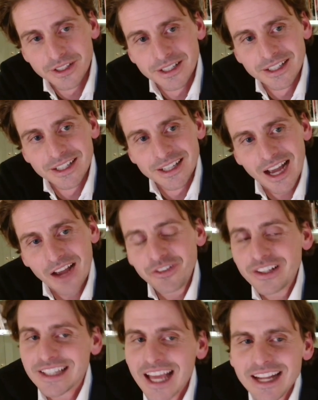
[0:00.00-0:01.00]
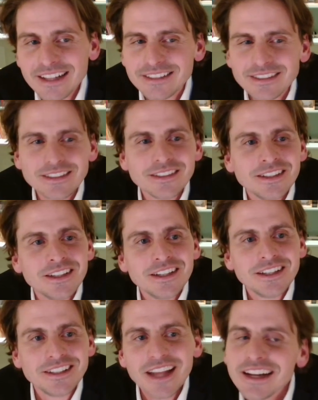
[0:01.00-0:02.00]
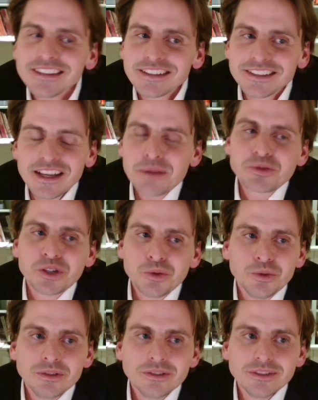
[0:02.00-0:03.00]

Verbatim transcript: Right. I think that is that is exceptional